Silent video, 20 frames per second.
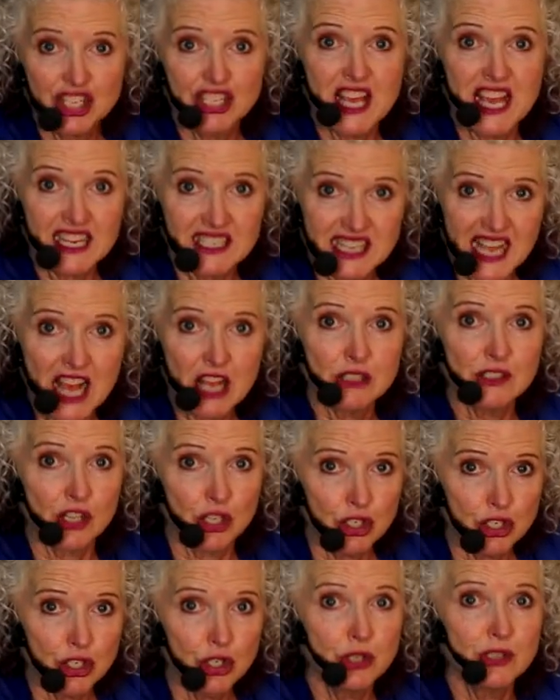their tails
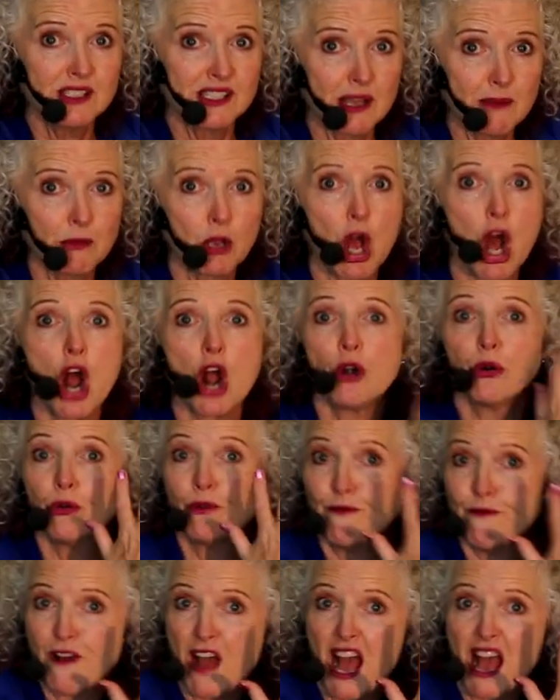onto some coral.
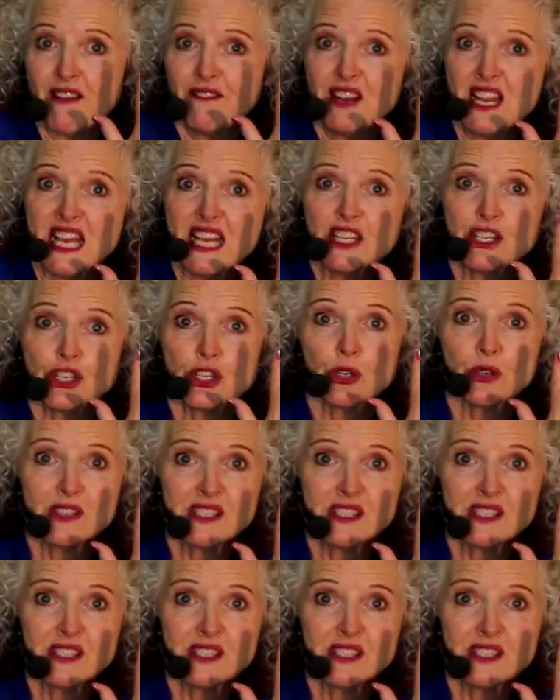5 little